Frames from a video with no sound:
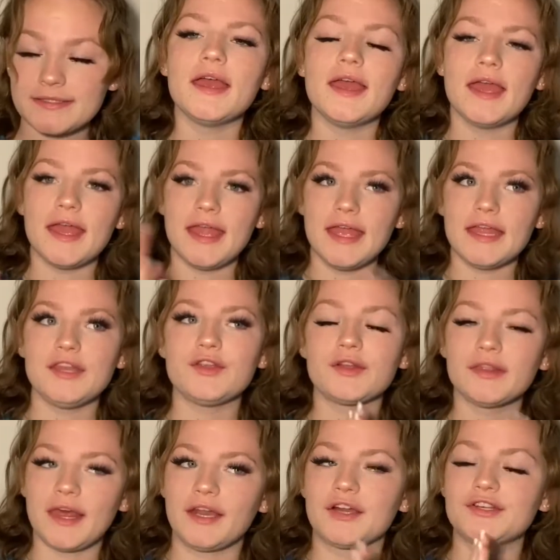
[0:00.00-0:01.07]
in your
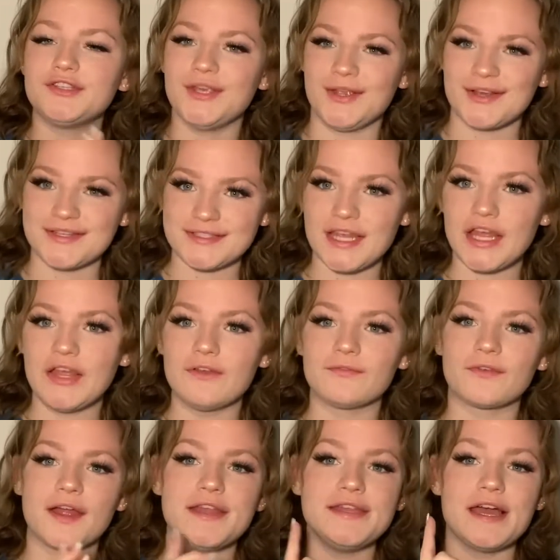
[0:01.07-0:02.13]
letter to yourself,
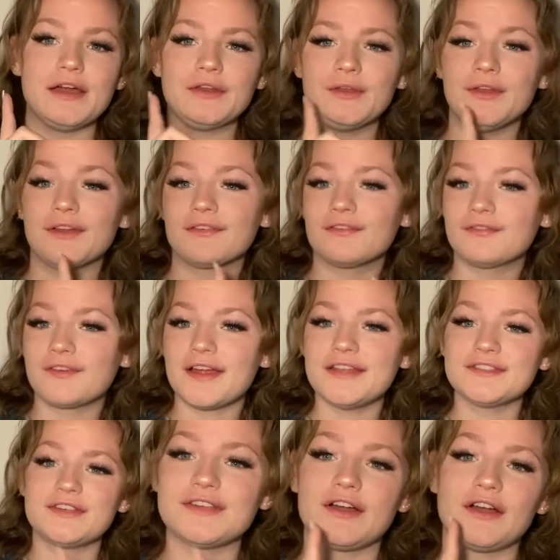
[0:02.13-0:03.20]
write down who your friends
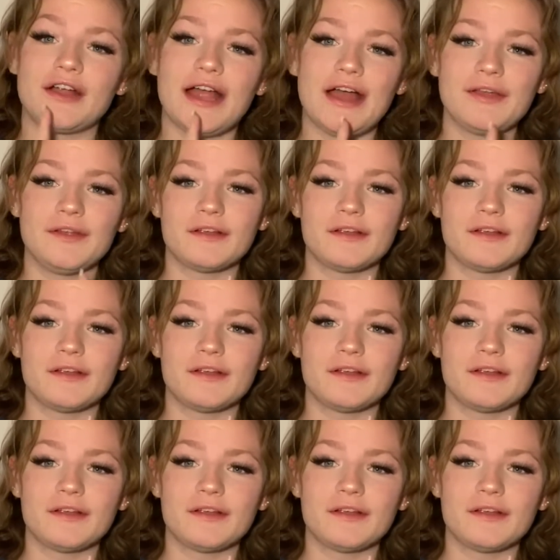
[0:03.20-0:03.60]
are, how you're